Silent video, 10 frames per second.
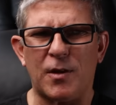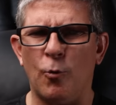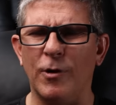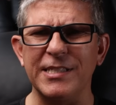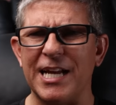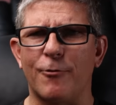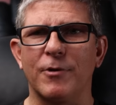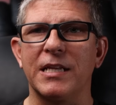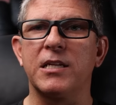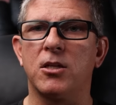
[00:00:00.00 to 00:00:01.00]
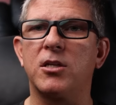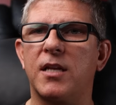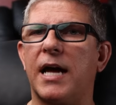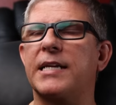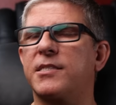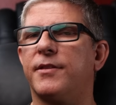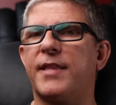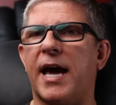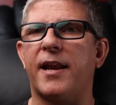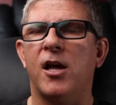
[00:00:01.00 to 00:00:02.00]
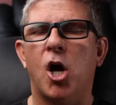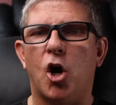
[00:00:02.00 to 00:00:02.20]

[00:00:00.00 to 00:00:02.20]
What does that really look like? So that